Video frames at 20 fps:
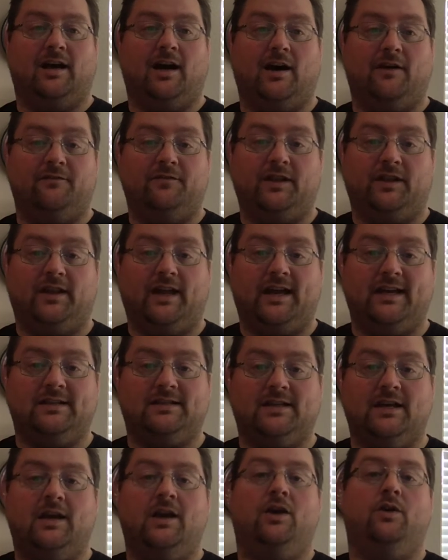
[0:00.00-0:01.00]
of the
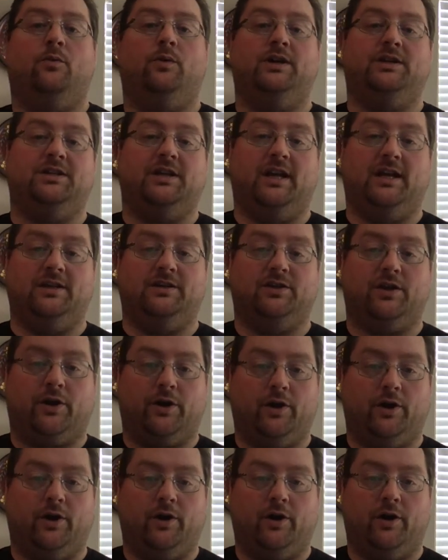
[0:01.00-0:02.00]
lights, which in
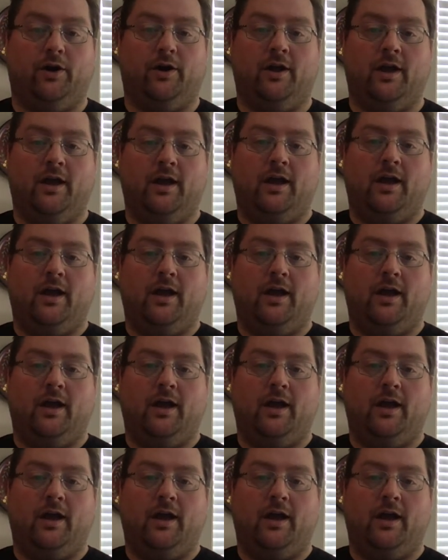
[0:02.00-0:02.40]
turn